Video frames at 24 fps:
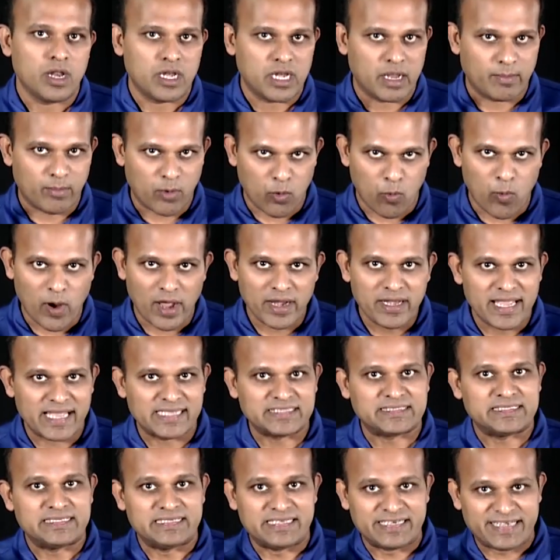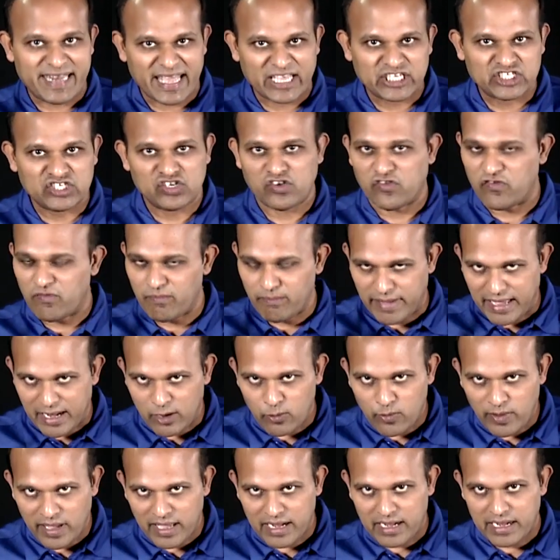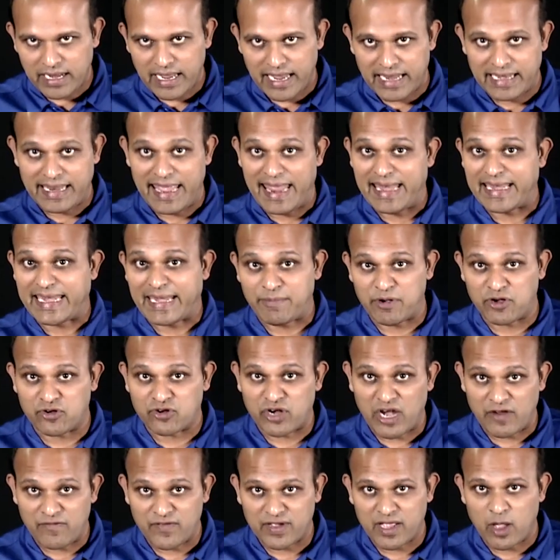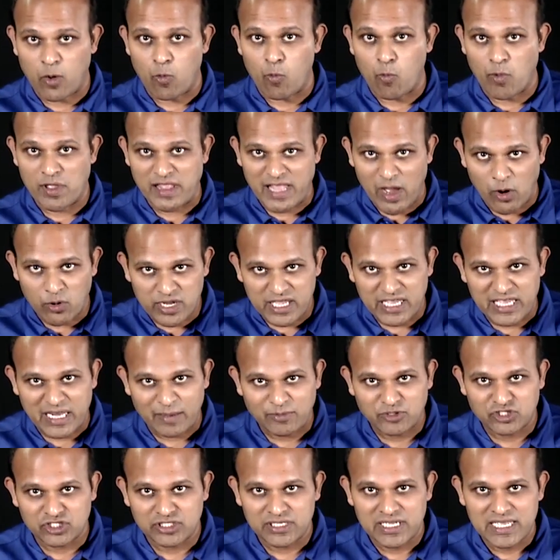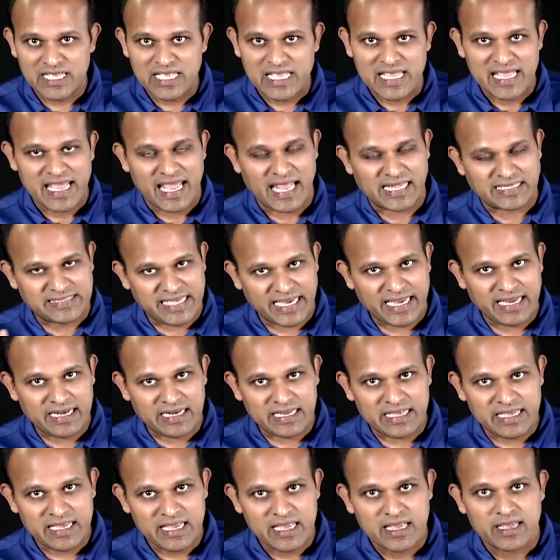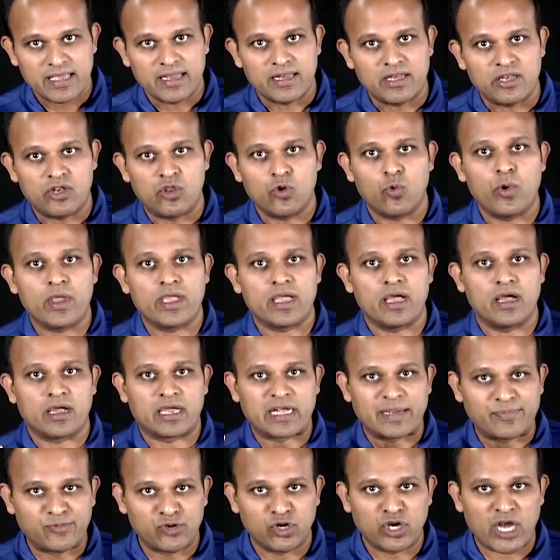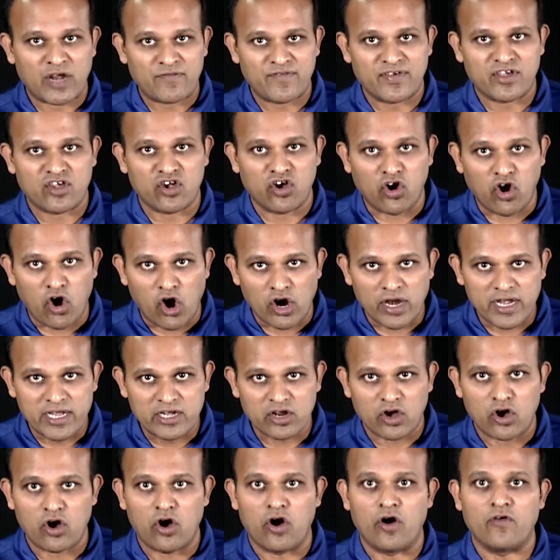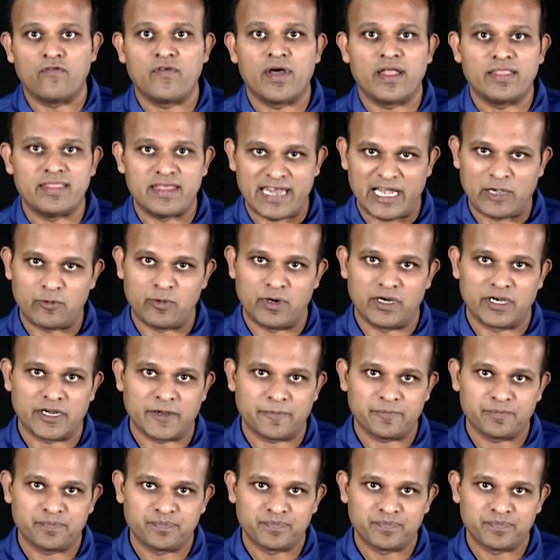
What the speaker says: Number one is detection of malware in encrypted traffic without decryption, and secondly, doing a cryptographic audit of the network.